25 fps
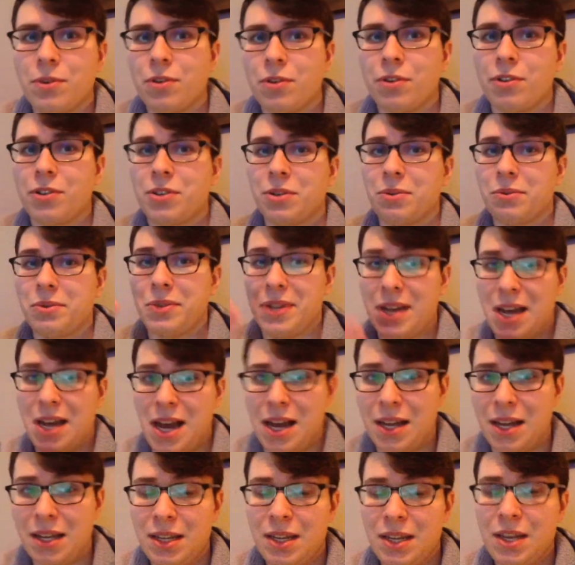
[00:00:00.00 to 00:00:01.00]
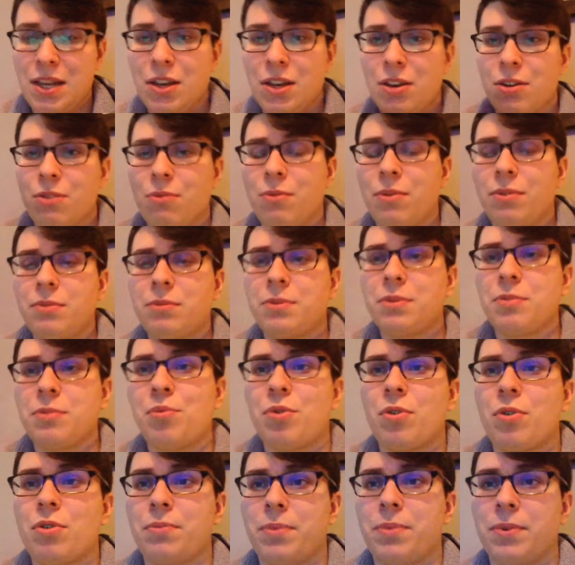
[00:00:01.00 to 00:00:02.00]
You're also not. You're the most
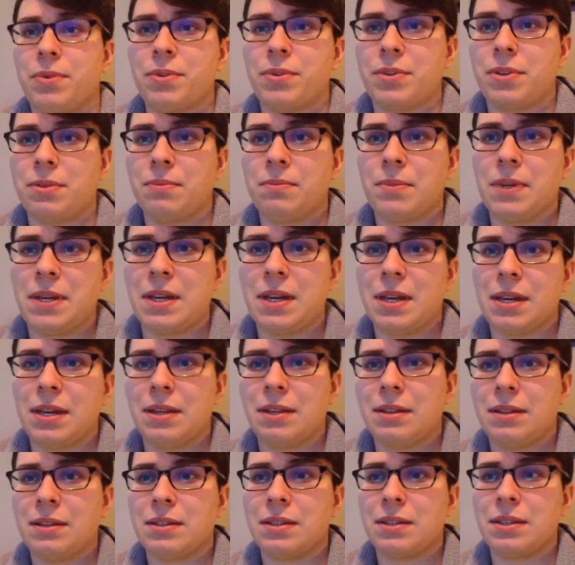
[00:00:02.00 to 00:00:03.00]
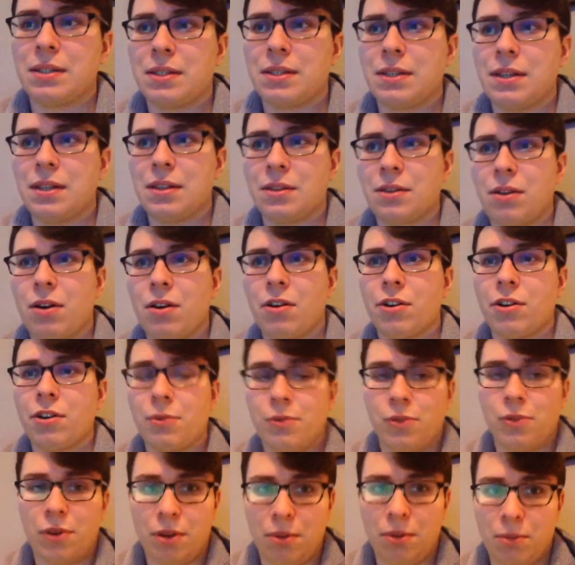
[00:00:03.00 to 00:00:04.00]
important person because these are your
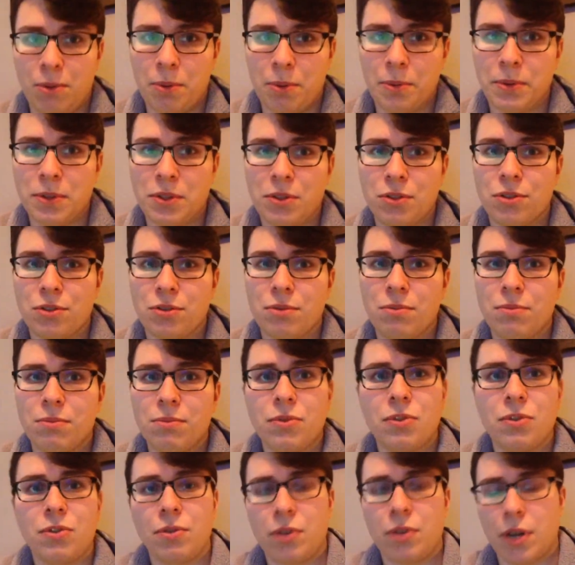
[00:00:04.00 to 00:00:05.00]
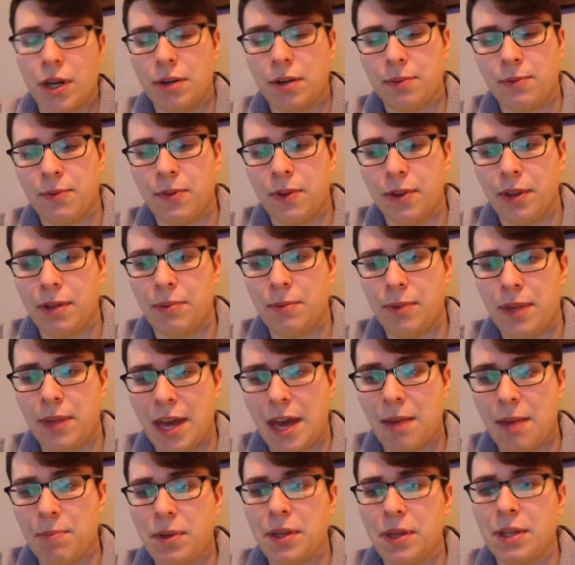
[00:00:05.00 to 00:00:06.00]
final moments. You're trying to fill them with
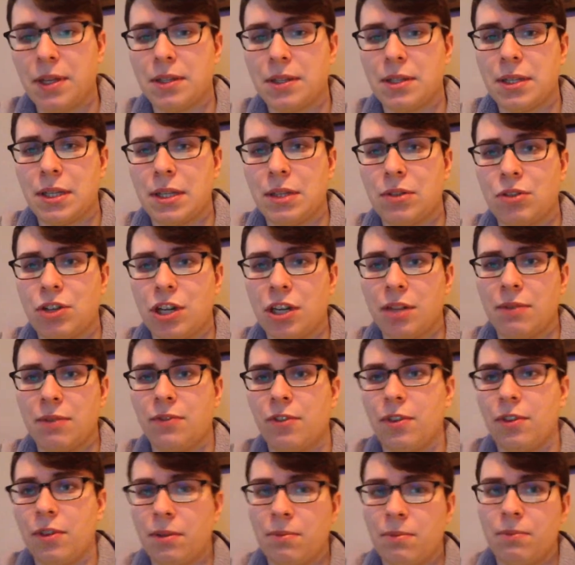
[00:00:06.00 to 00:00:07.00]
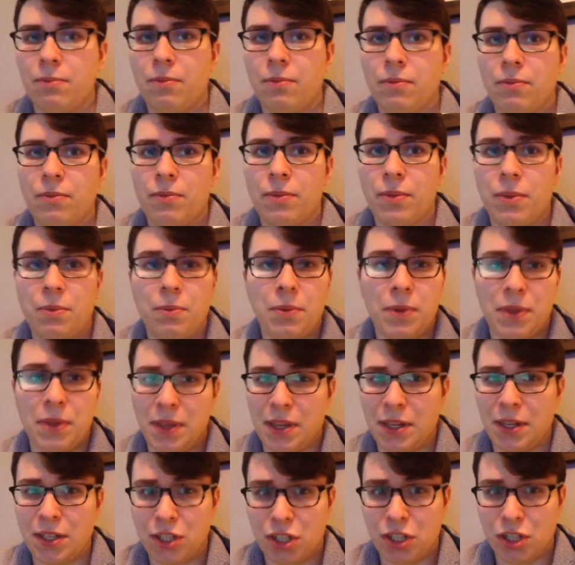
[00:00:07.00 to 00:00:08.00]
happiness and trying to fill them with
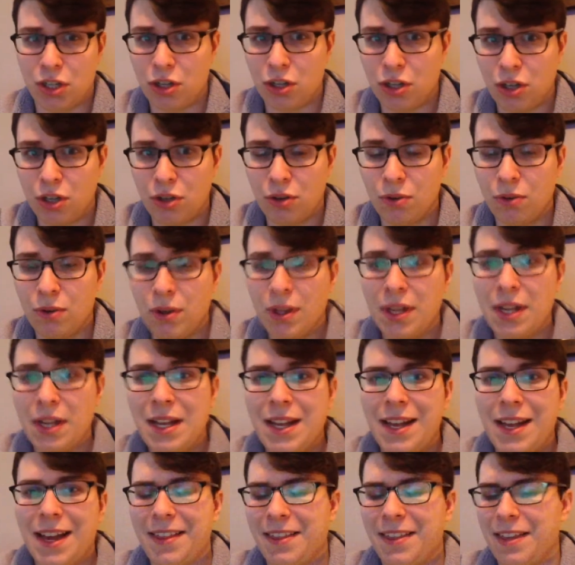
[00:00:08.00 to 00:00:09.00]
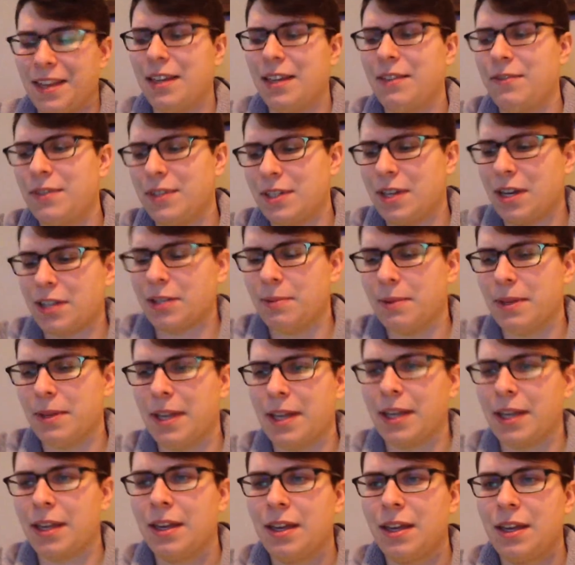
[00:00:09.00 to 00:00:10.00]
things to do. I think he even talks about,
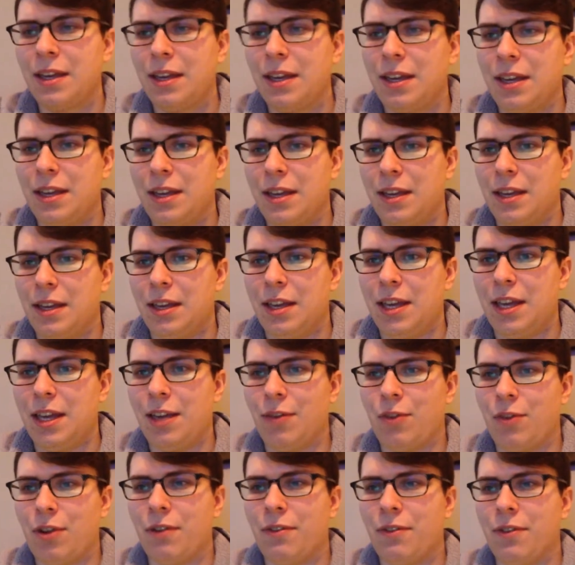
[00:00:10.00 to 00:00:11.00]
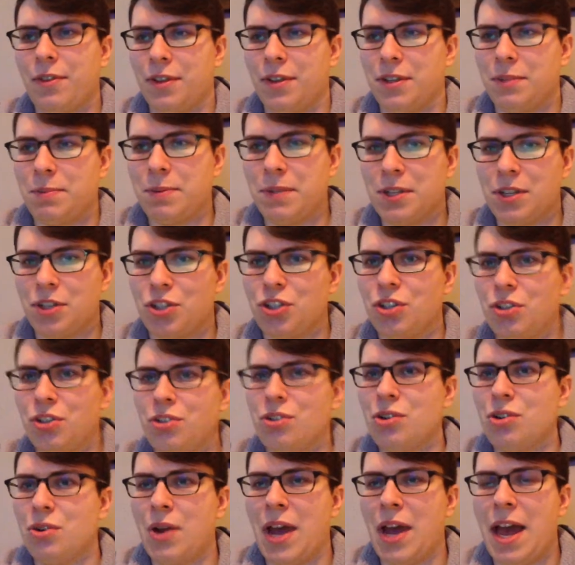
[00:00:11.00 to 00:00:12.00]
like, if you're ever in this
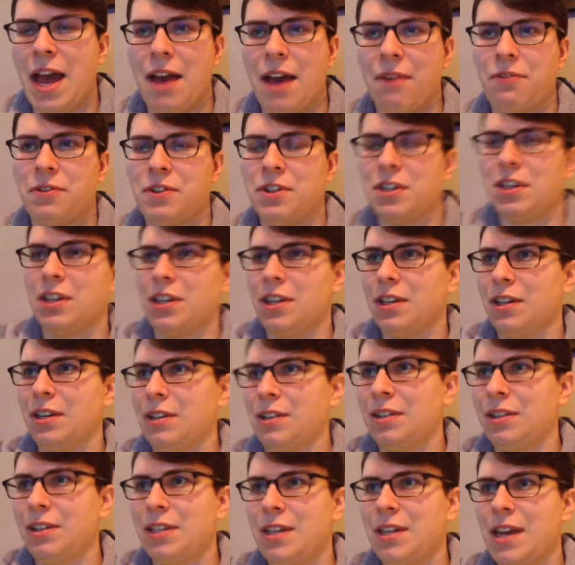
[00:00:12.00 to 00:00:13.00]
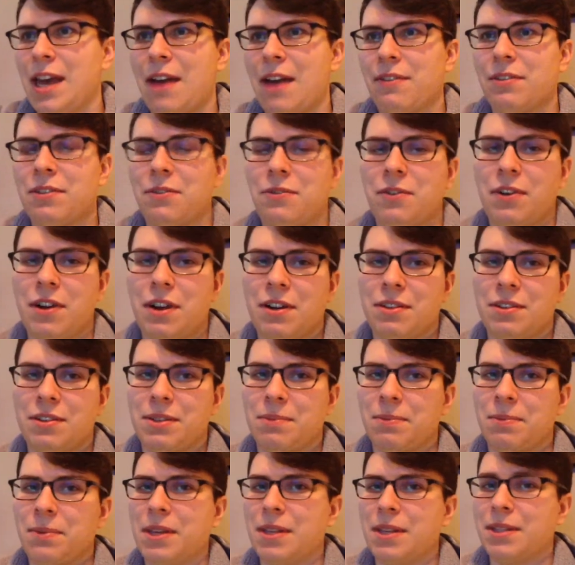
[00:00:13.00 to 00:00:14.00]
position, you have to figure out
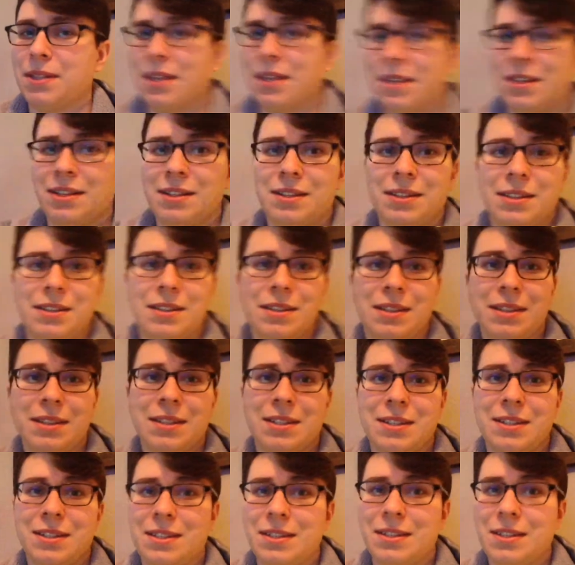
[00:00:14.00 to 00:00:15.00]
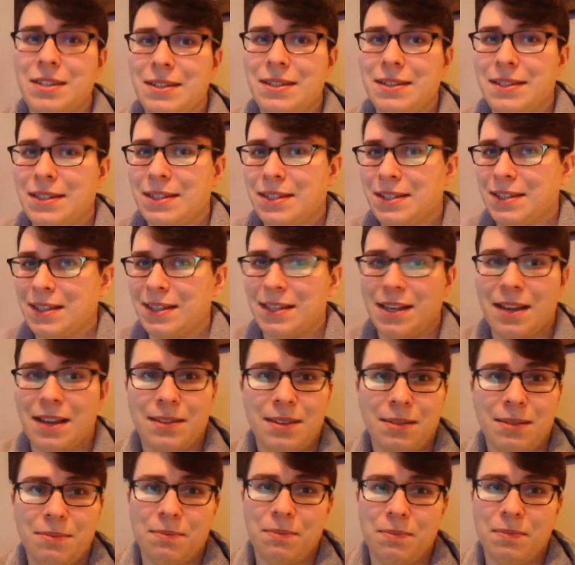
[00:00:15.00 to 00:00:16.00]
some things that just
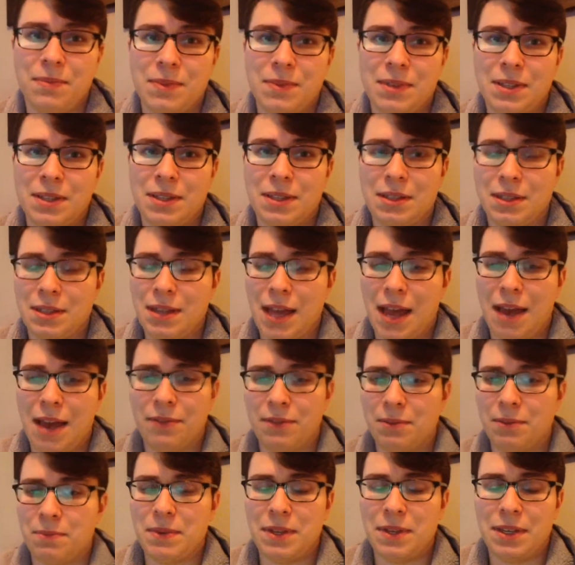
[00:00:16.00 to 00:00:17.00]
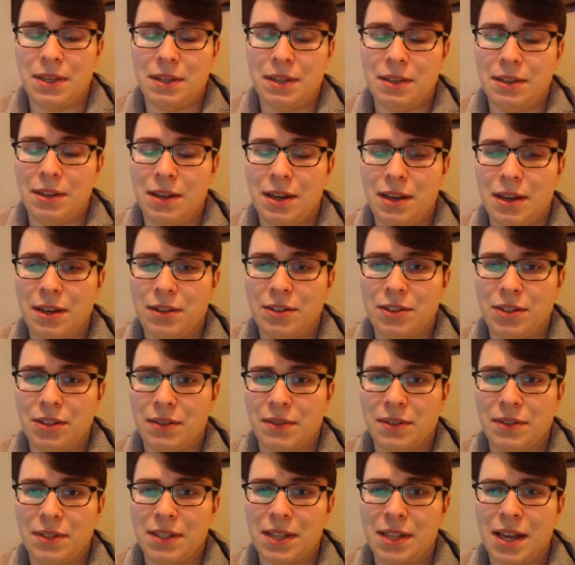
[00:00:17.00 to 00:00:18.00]
have to be just
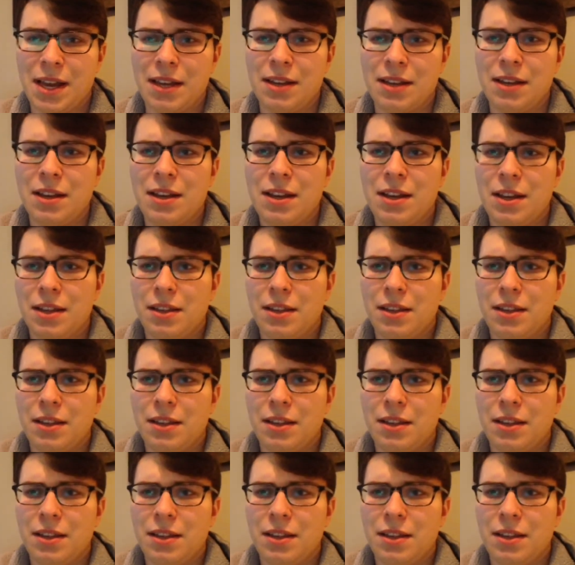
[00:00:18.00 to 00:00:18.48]
have to slide.